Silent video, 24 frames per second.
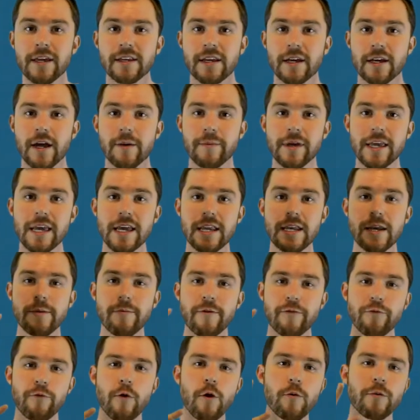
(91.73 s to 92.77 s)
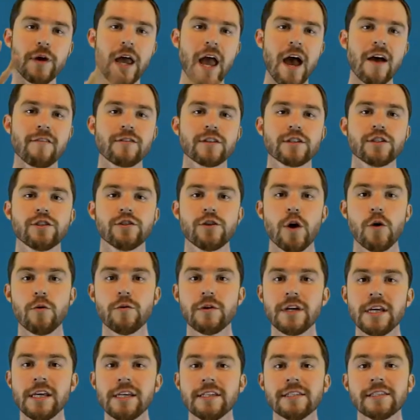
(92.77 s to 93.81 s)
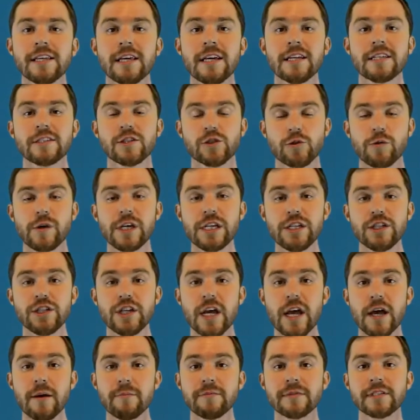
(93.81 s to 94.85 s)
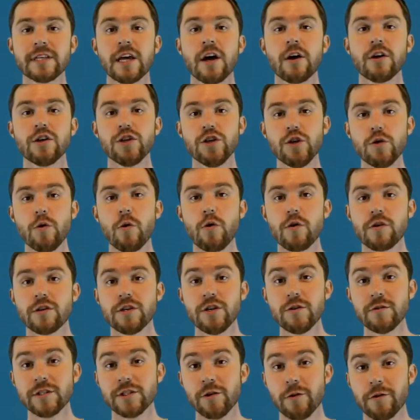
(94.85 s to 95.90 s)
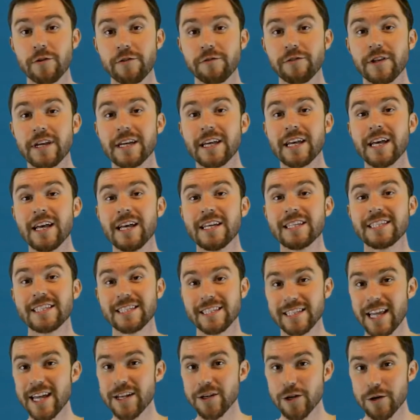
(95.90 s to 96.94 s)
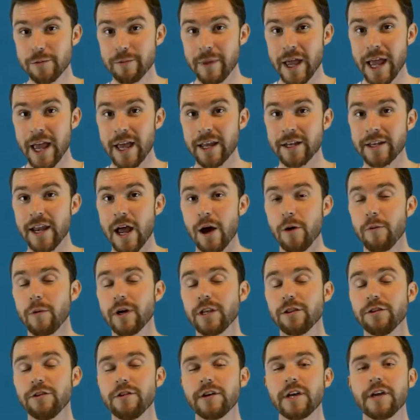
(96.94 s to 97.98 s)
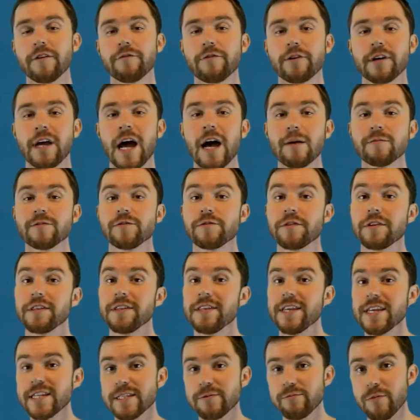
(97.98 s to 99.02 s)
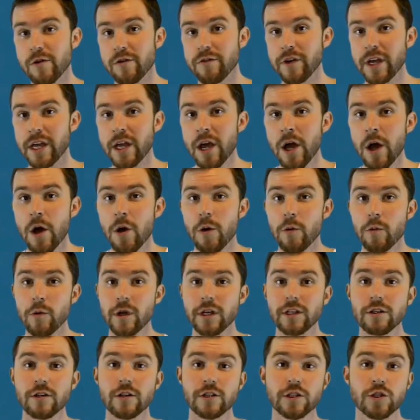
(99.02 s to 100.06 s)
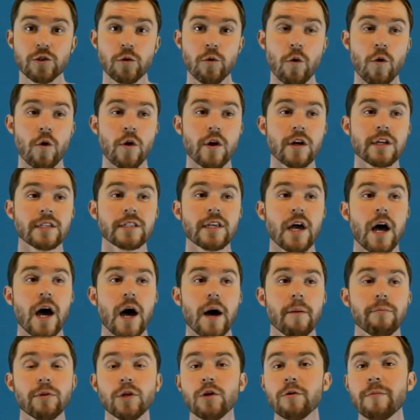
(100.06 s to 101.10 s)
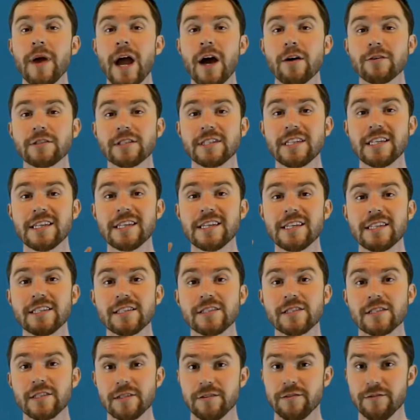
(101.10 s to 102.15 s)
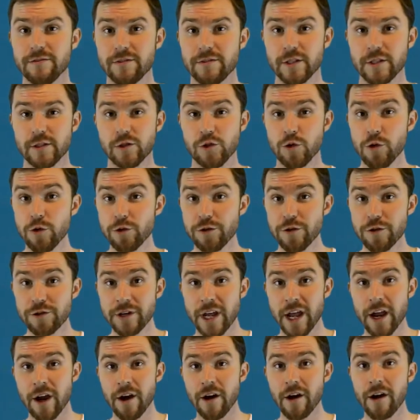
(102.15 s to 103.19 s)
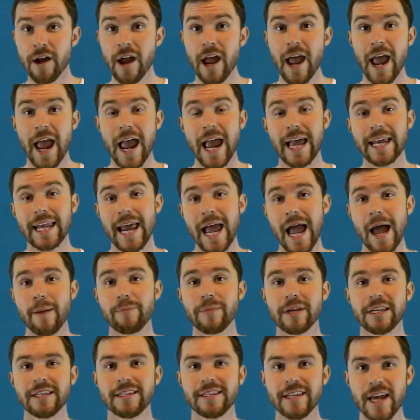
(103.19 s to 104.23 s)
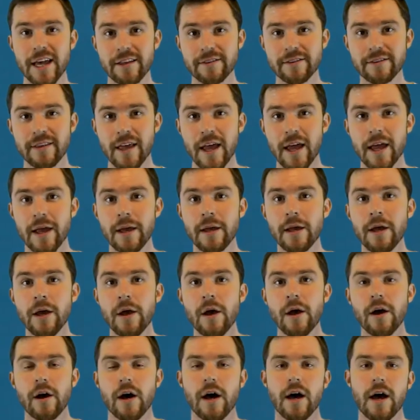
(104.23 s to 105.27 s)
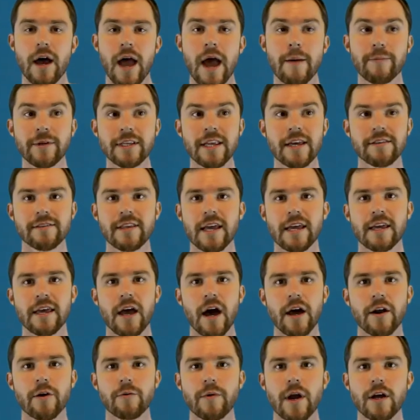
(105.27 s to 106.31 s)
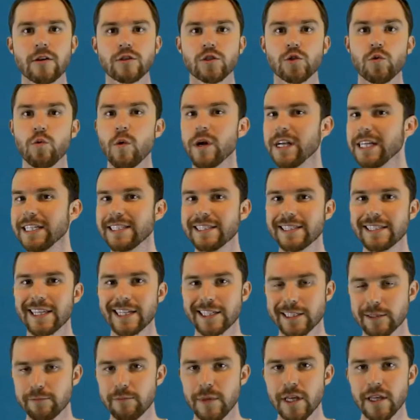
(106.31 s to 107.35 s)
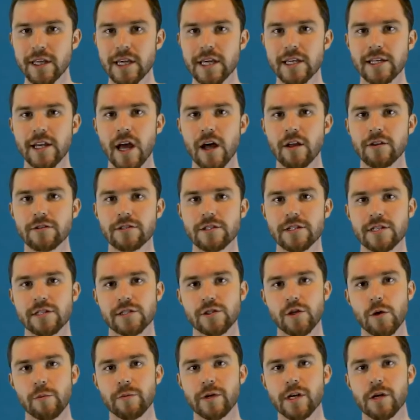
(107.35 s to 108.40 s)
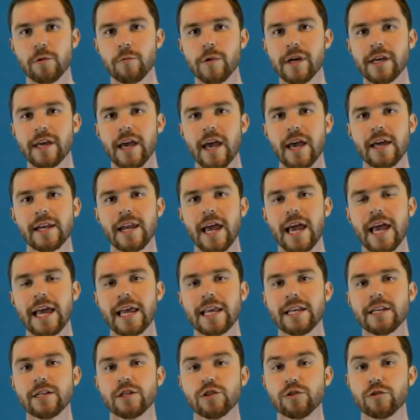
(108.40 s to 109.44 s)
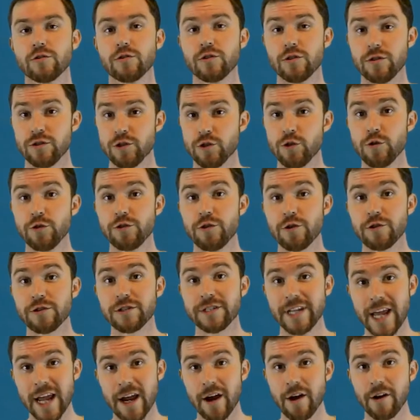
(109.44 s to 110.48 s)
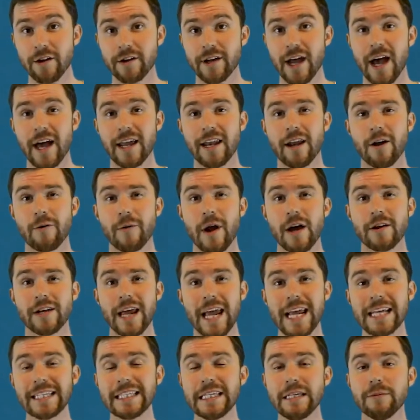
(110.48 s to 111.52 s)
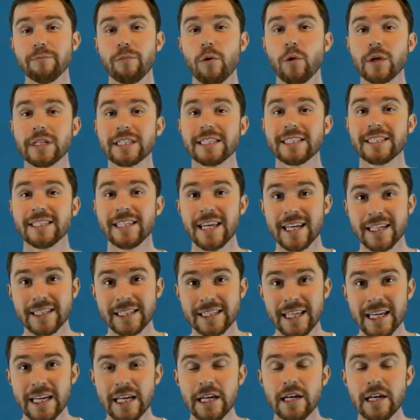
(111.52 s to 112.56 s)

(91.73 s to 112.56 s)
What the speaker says: Now coming in at number 4, we have Sony's Screen Gems newest horror flick, Slender Man. Now when looking for comps for this movie, we look towards Blumhouse's Truth or Dare and Happy Death Day. Happy Death Day got around $26 million in its opening weekend, and Truth or Dare got around 18.6.